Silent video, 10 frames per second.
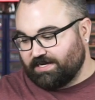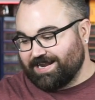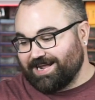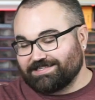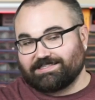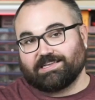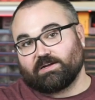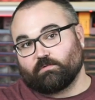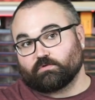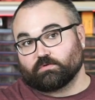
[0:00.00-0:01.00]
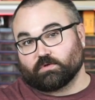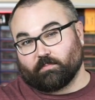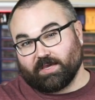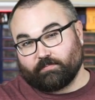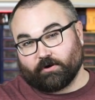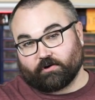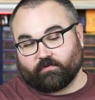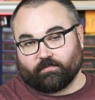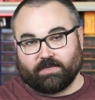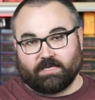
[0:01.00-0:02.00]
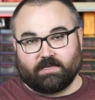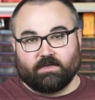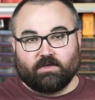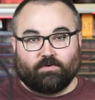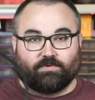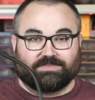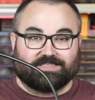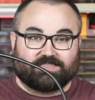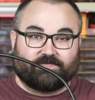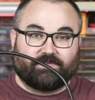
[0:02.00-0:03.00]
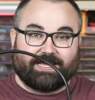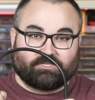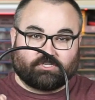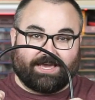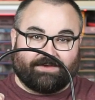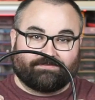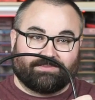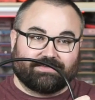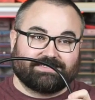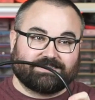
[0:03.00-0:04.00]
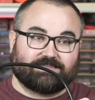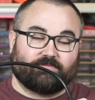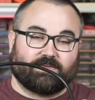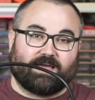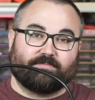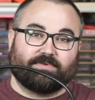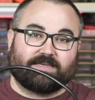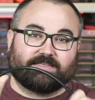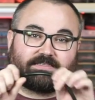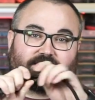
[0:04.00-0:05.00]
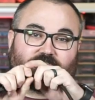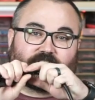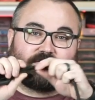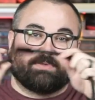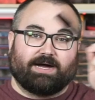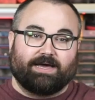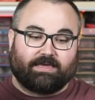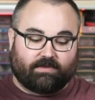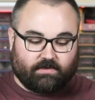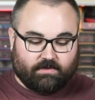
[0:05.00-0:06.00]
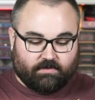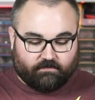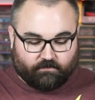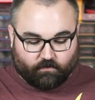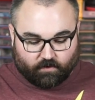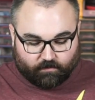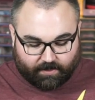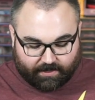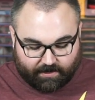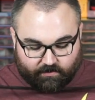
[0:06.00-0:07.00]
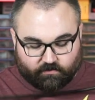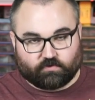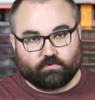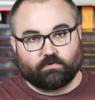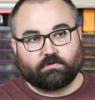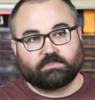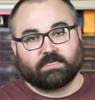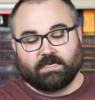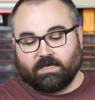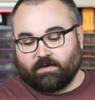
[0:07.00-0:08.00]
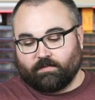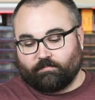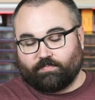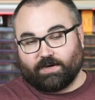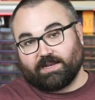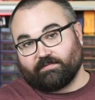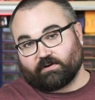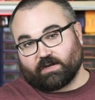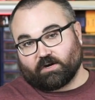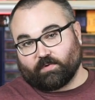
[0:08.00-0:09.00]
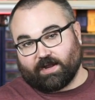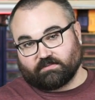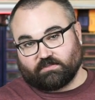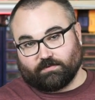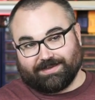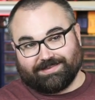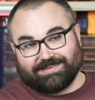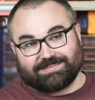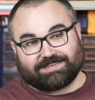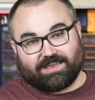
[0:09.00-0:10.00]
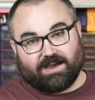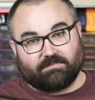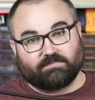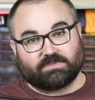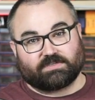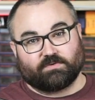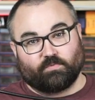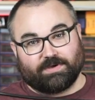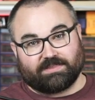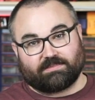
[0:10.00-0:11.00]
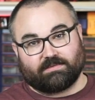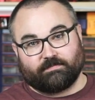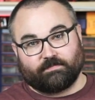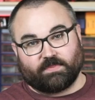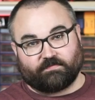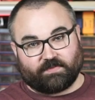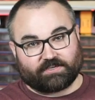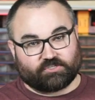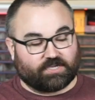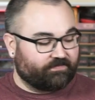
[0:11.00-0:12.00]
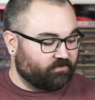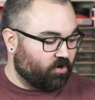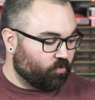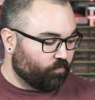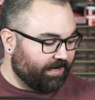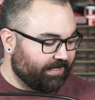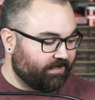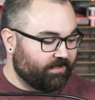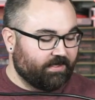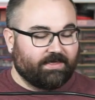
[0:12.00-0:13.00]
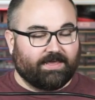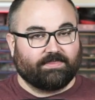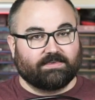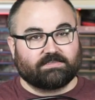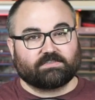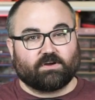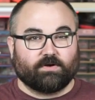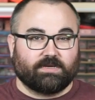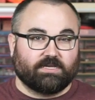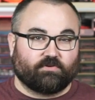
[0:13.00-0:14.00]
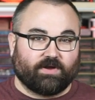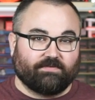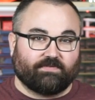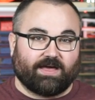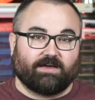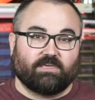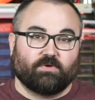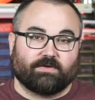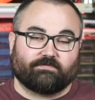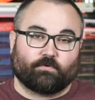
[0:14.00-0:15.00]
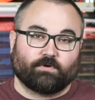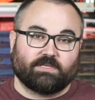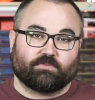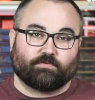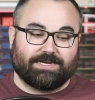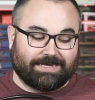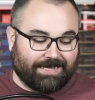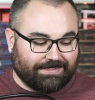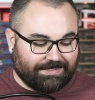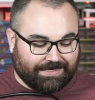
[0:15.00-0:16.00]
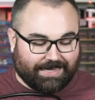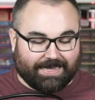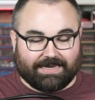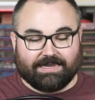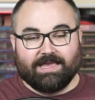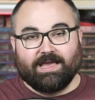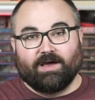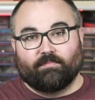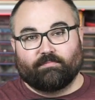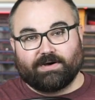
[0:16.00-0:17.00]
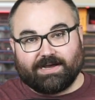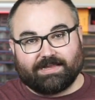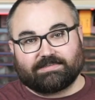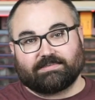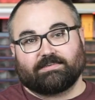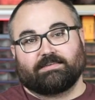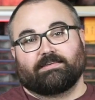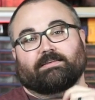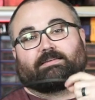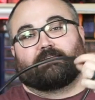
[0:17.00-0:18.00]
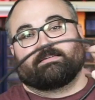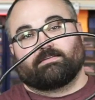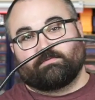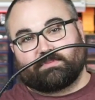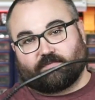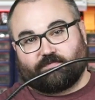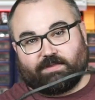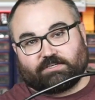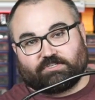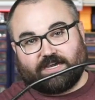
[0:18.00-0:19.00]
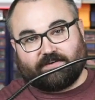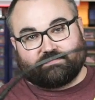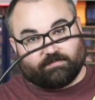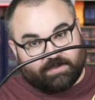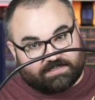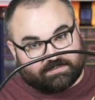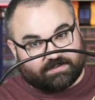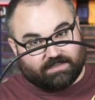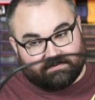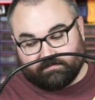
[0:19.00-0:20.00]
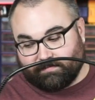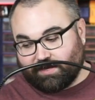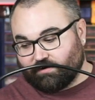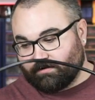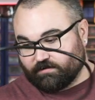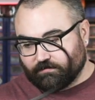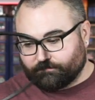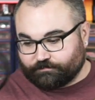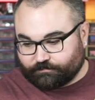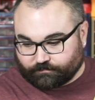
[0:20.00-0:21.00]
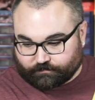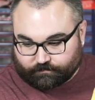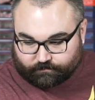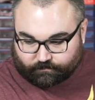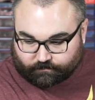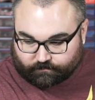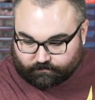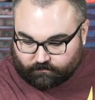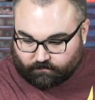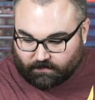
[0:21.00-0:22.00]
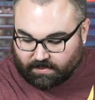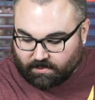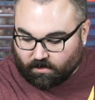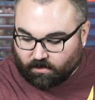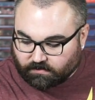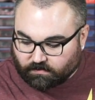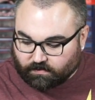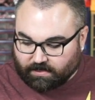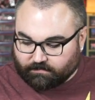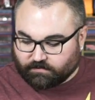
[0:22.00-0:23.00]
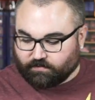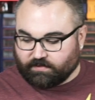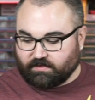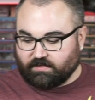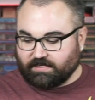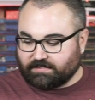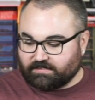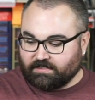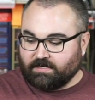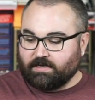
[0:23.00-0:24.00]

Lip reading: next thing, which was a big perk for me, was this flex shaft. Now this is something I've been considering buying for my other tools, but never got around to it. And this comes with the flex shaft already. And this is already a great value at $43.99, but with the flex shaft, that makes it an even better deal. It also comes with this